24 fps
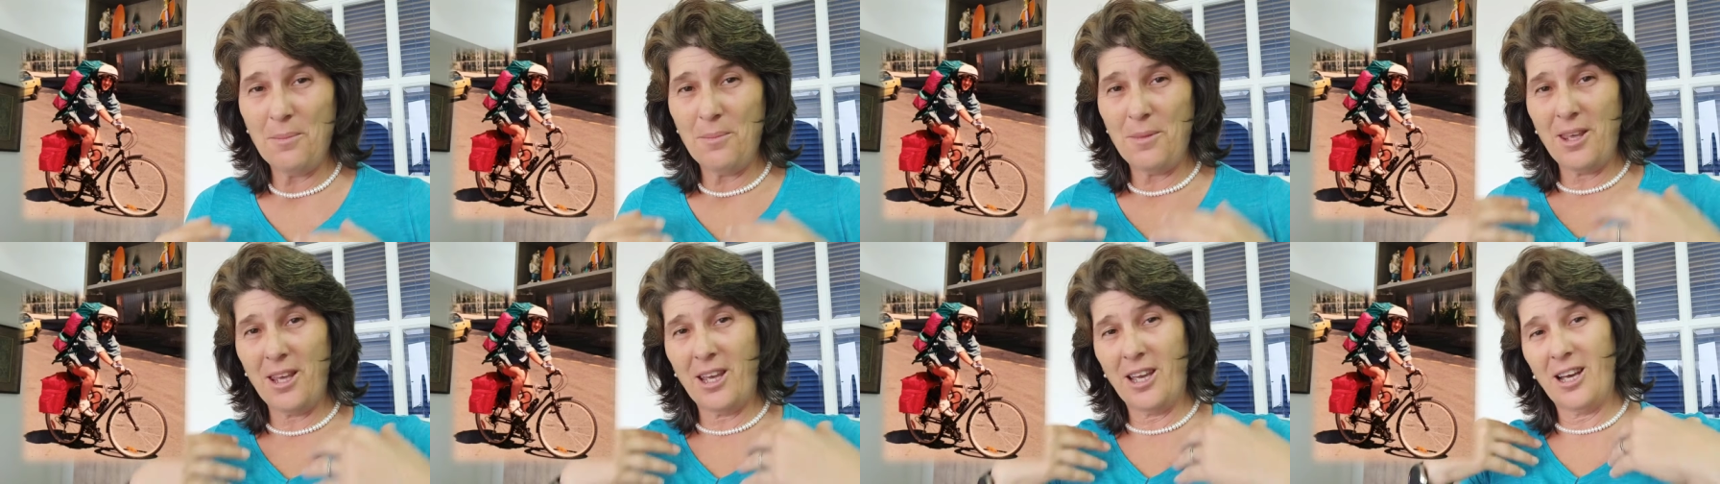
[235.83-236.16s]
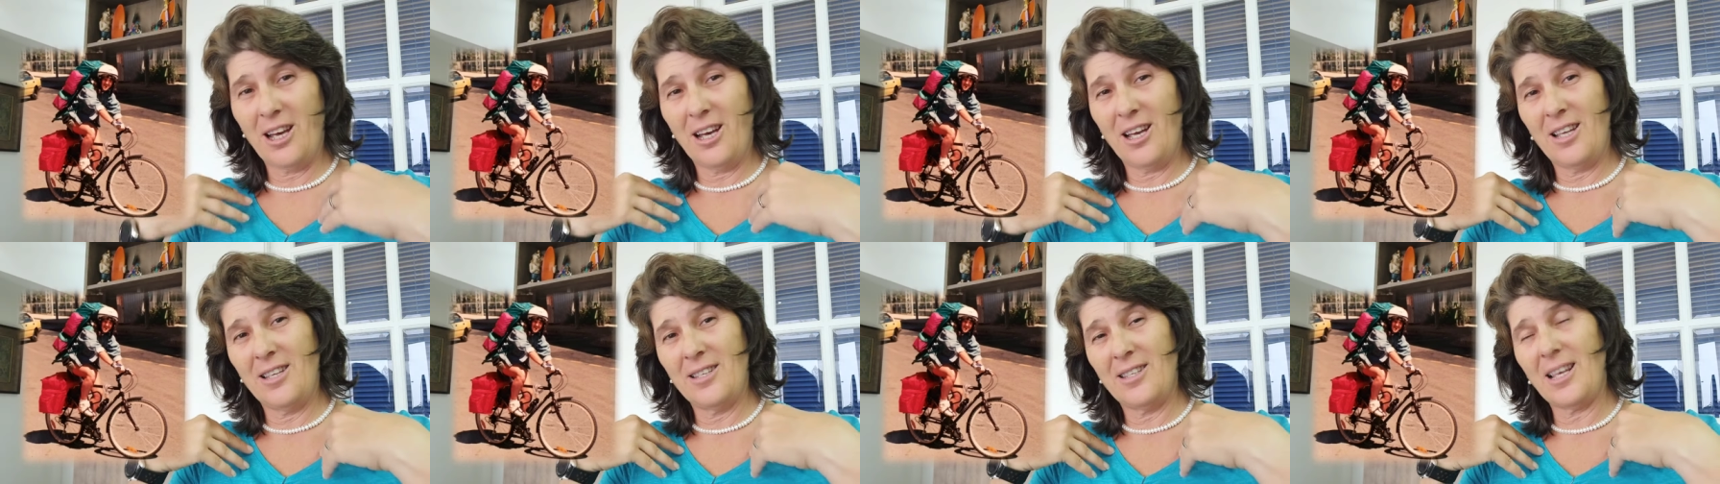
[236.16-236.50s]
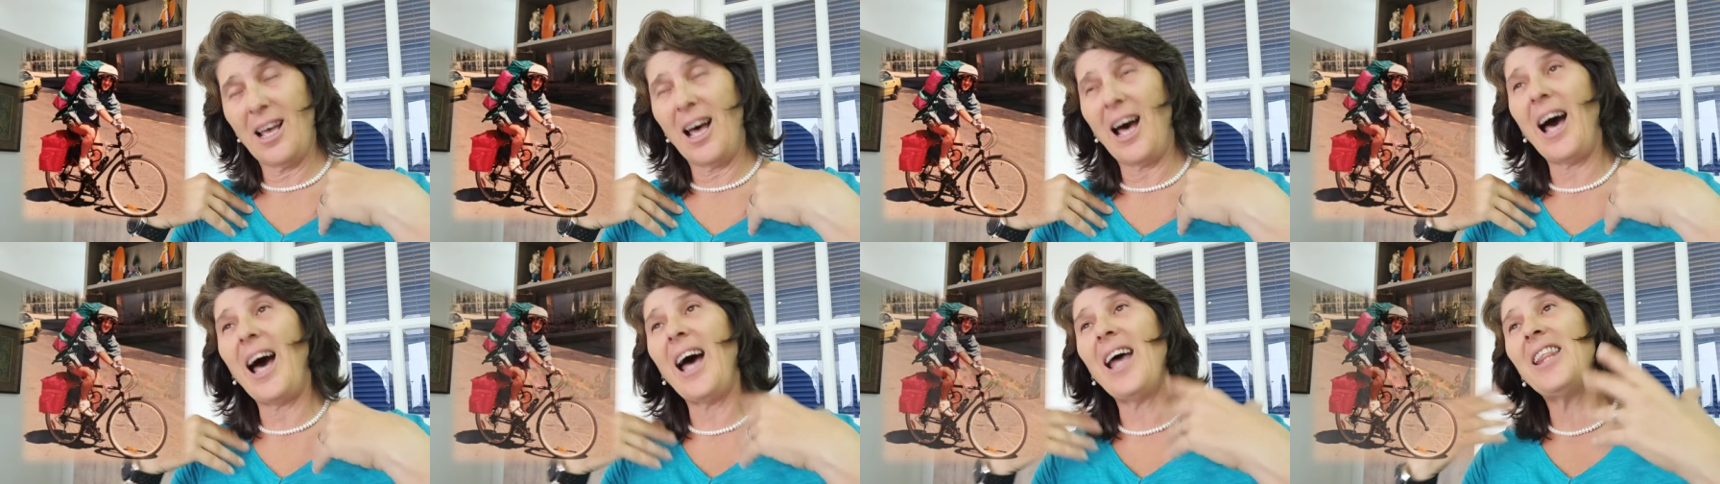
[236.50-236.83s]

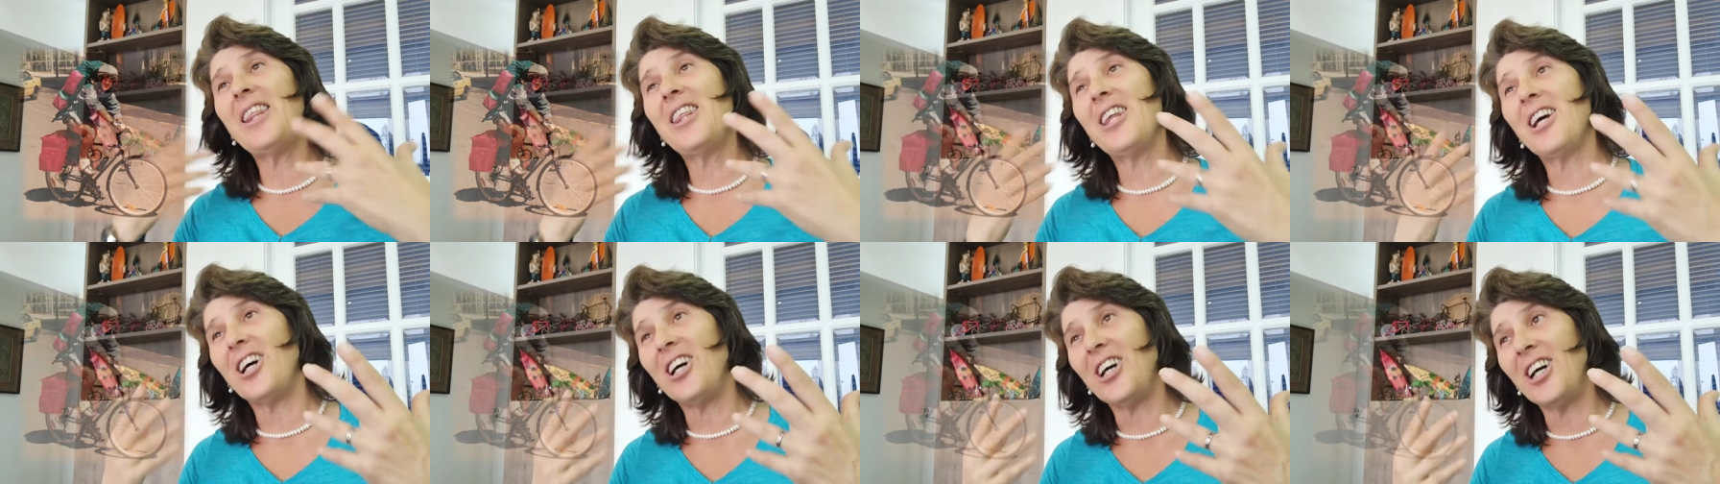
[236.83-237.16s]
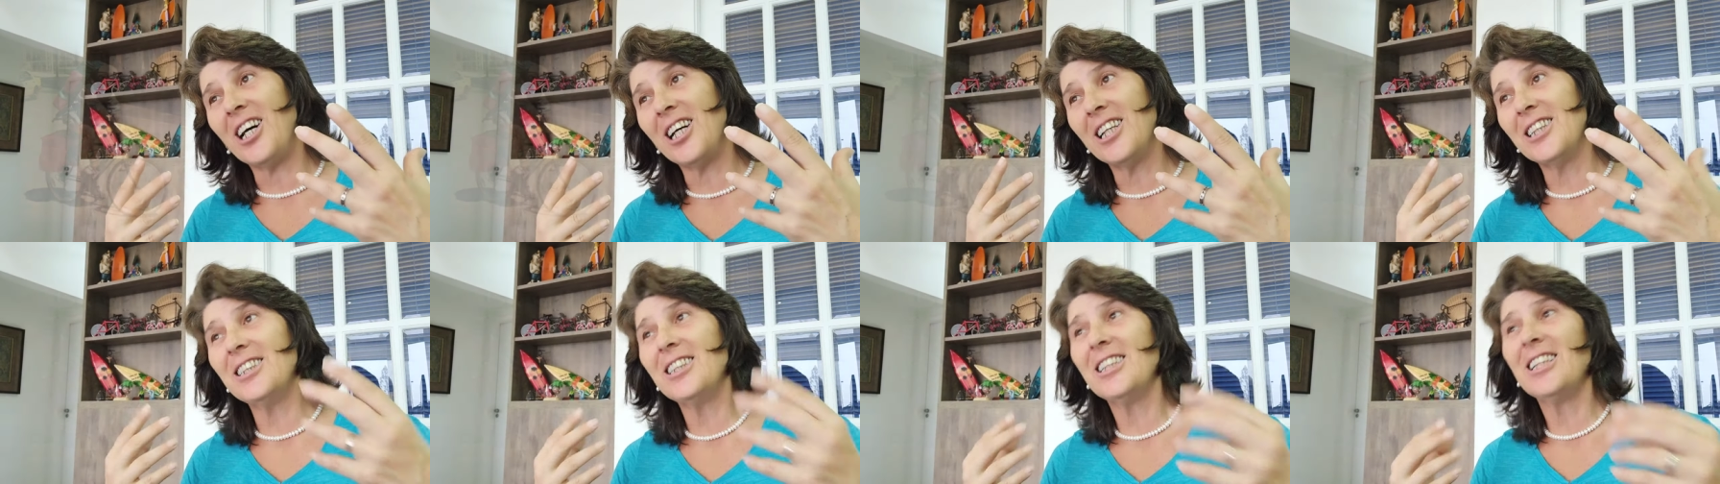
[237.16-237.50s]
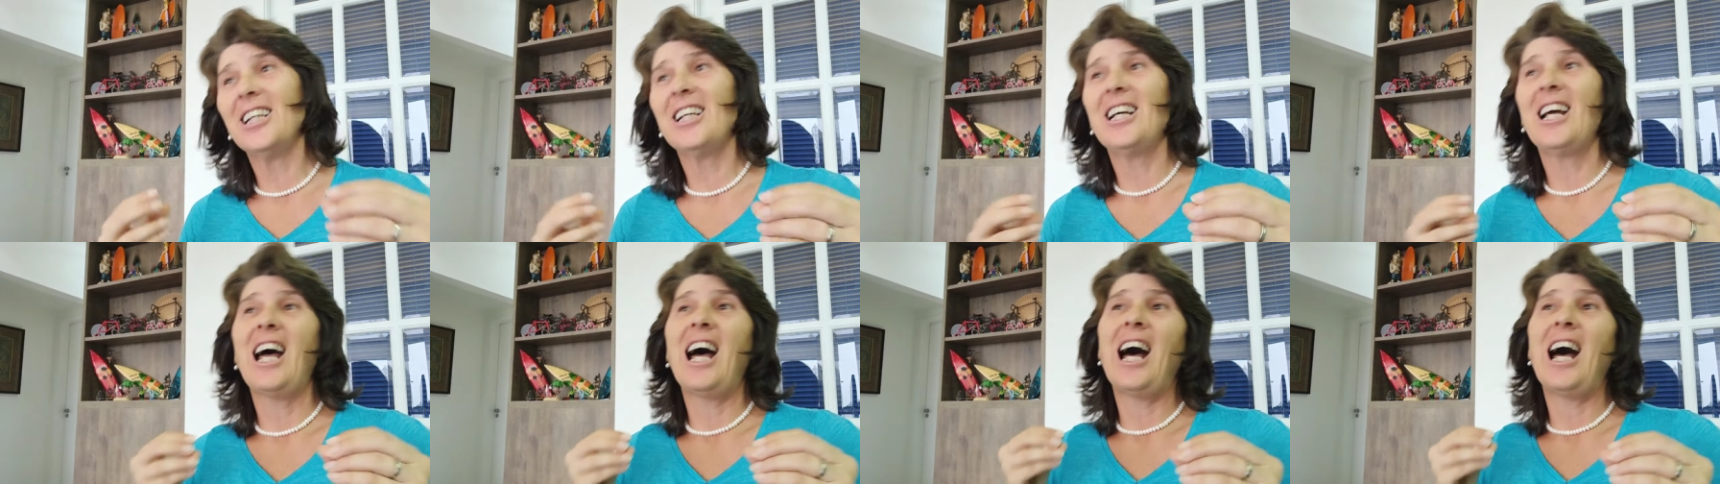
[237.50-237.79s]
because I thought